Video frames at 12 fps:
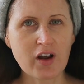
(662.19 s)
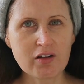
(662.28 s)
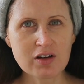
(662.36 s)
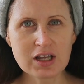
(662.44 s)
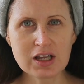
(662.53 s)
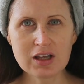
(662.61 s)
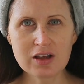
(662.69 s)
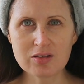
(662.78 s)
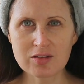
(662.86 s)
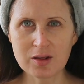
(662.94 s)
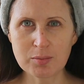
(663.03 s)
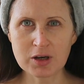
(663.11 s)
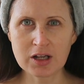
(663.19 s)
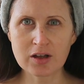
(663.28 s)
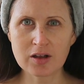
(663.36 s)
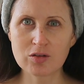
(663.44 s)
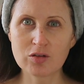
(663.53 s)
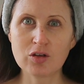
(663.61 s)
very
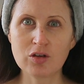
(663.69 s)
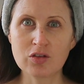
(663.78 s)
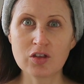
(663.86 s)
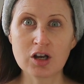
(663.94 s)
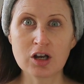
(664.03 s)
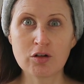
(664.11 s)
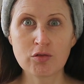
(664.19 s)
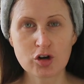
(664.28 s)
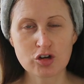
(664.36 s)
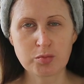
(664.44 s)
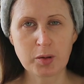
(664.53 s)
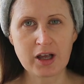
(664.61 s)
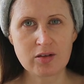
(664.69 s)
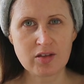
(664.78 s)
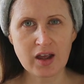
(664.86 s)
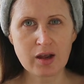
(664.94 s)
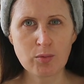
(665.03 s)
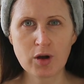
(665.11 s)
similar to the La
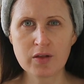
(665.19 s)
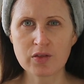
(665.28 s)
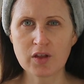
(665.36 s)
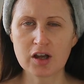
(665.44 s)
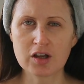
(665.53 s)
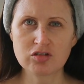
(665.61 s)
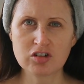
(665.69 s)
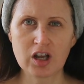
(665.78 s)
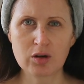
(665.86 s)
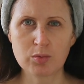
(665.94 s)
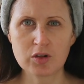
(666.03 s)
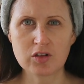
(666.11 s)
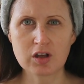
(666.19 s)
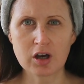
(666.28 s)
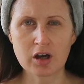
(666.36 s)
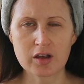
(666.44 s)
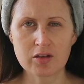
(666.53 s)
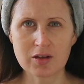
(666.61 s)
Roche-Posay one that I shared with you
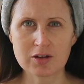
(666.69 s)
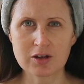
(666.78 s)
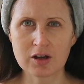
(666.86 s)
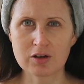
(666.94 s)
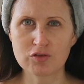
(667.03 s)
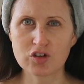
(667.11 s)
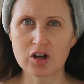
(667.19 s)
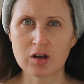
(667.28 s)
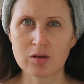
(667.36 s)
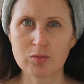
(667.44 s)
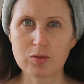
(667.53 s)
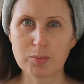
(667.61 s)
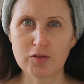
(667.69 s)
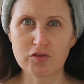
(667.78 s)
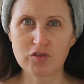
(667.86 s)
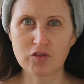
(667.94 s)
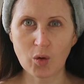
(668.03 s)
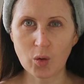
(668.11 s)
guys a ton of times
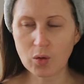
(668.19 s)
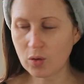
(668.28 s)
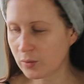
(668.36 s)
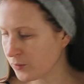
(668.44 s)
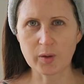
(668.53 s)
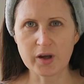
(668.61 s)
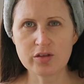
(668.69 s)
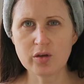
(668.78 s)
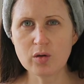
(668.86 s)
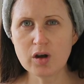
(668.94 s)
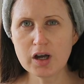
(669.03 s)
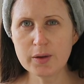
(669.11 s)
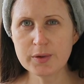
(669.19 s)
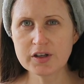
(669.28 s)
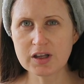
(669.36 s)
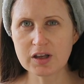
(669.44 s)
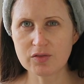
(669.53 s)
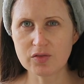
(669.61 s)
before. So I thought I
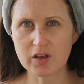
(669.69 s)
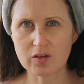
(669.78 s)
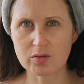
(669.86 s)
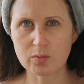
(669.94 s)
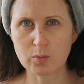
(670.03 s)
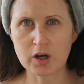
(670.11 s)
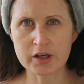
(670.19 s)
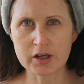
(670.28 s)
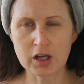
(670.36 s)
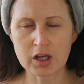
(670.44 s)
would give this one